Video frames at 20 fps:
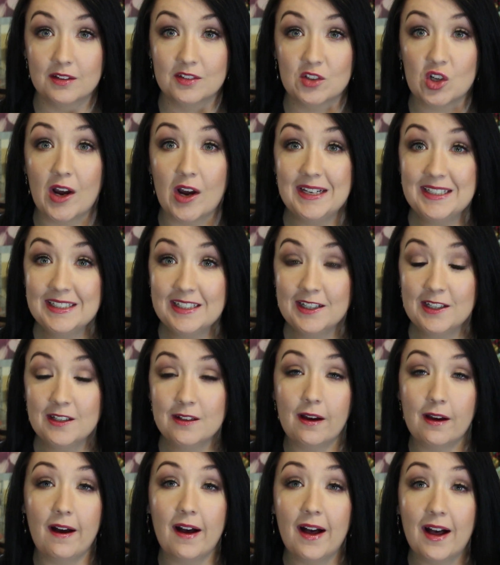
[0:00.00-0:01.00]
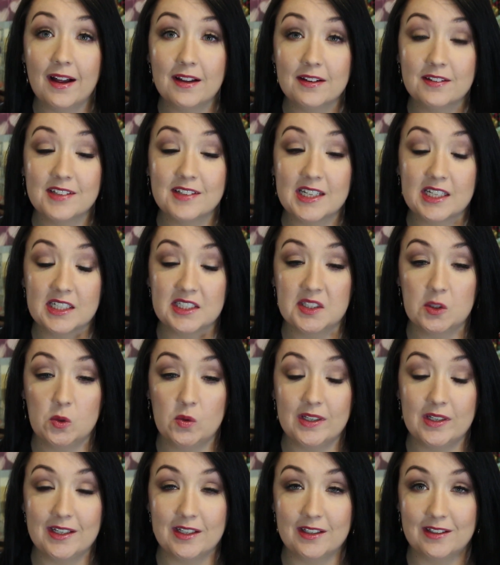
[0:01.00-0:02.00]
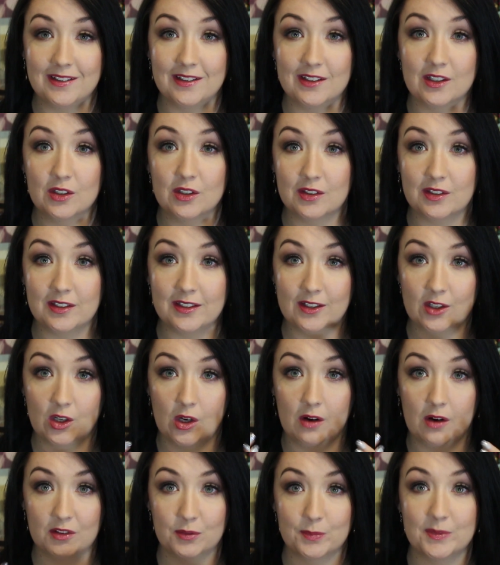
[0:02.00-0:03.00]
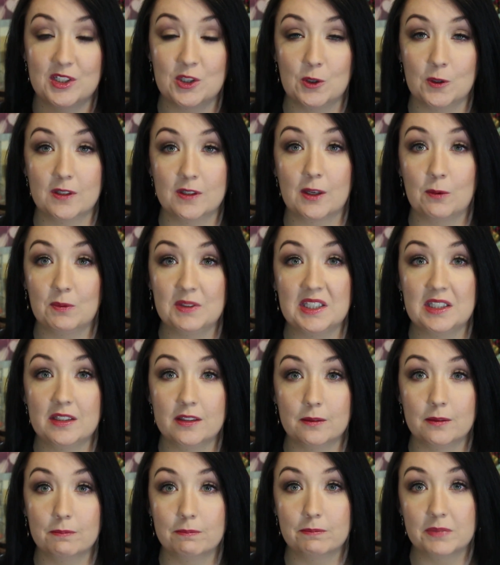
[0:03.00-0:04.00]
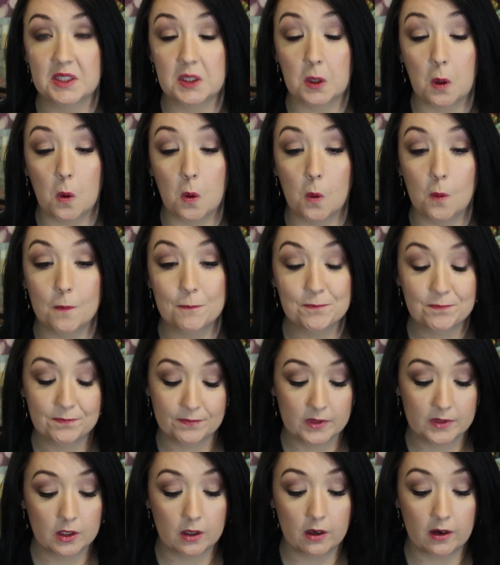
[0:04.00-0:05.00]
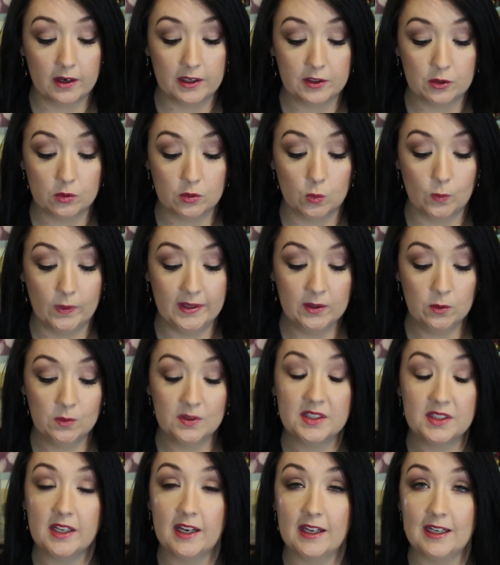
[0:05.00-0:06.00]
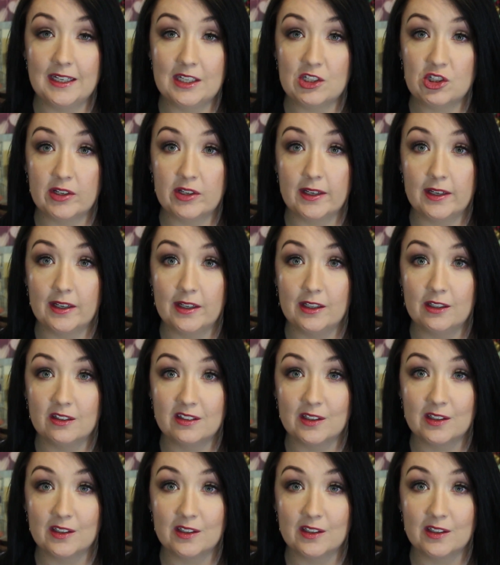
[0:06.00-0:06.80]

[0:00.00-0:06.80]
tightening and exuding the clogged material that was in them. So I don't know whether it was the LHA,